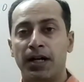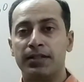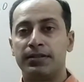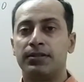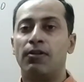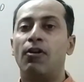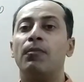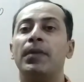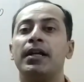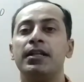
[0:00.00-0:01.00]
mass
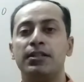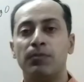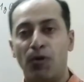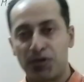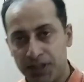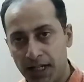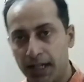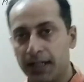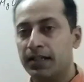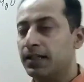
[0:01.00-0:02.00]
of magnesium
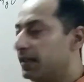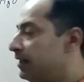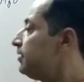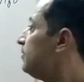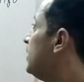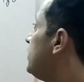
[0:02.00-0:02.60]
oxide is